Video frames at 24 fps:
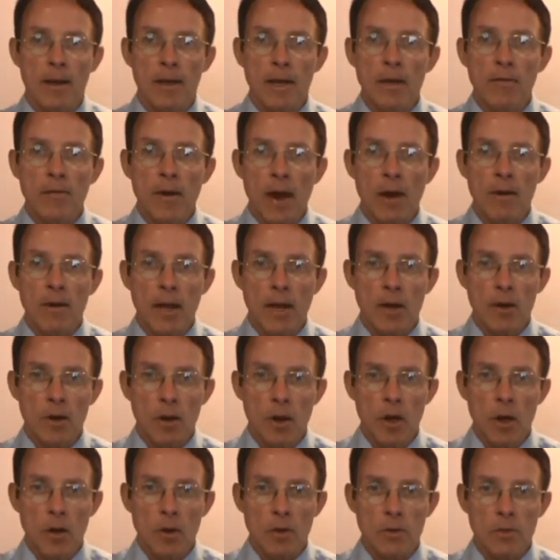give out in
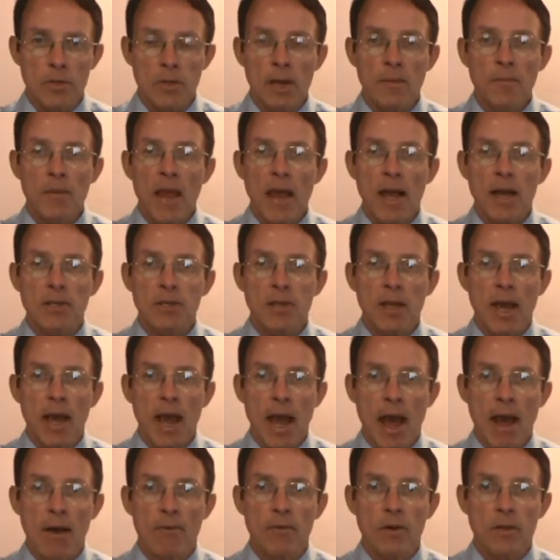loans as they
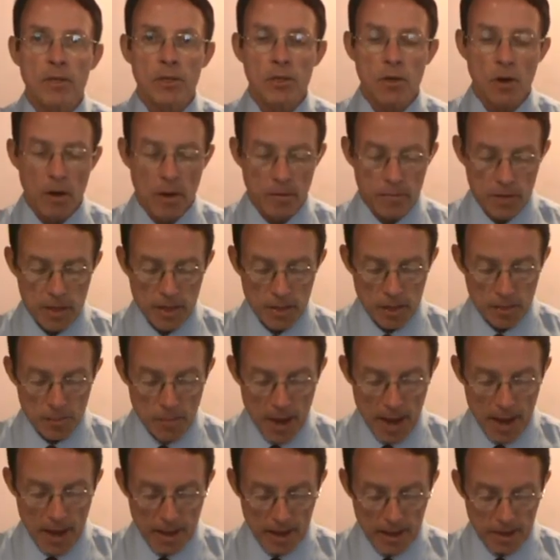have reserves in the
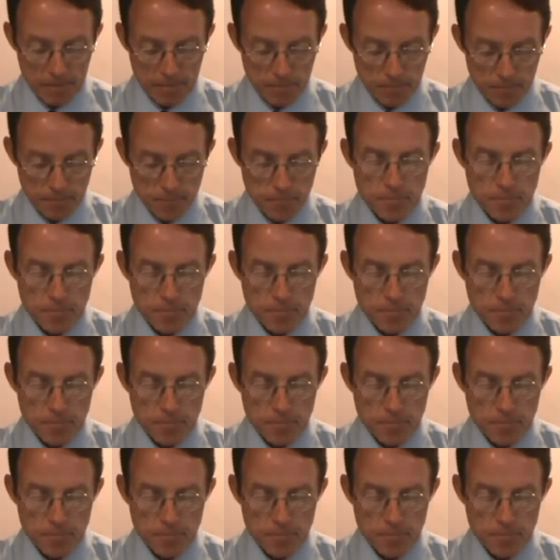bank.